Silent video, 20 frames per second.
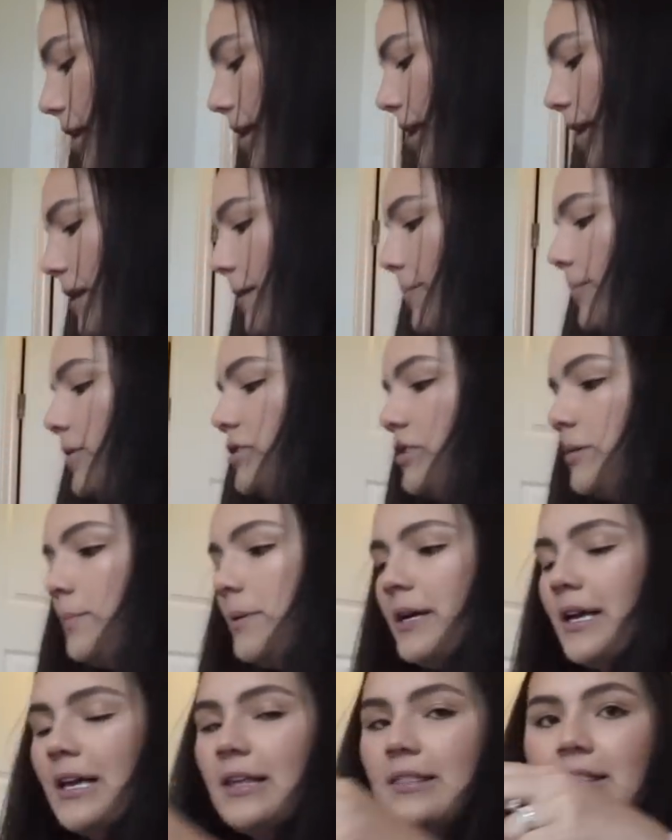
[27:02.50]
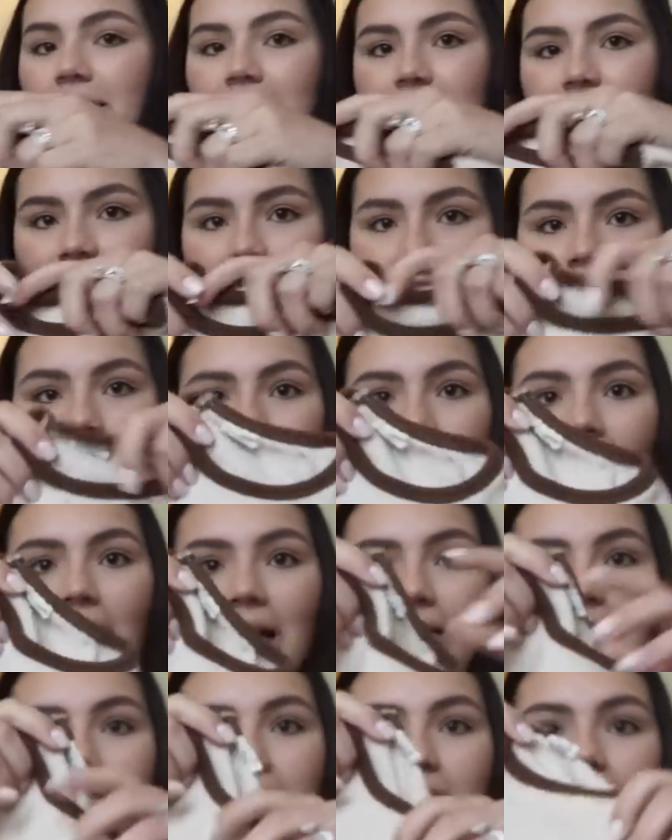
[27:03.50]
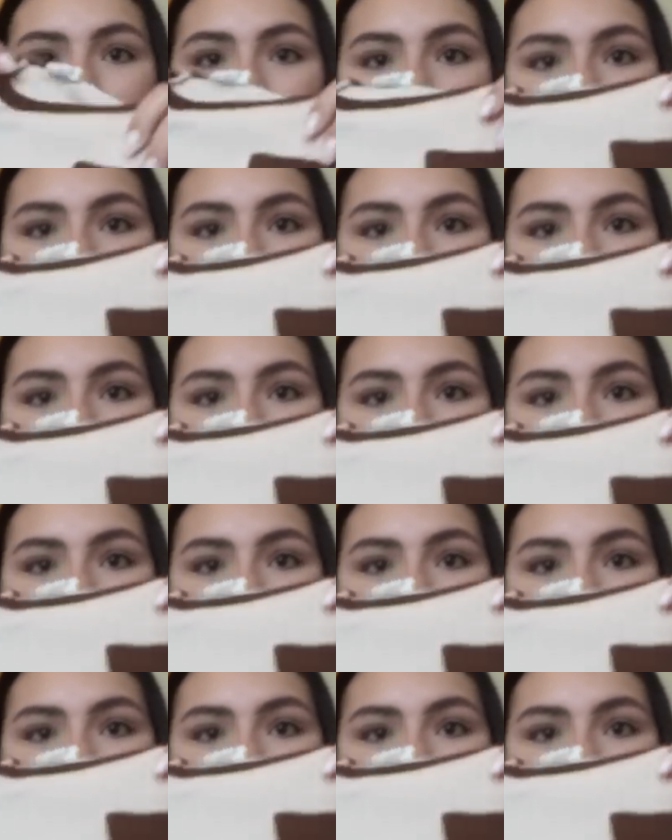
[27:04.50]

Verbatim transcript: And I'm also bringing this outfit as an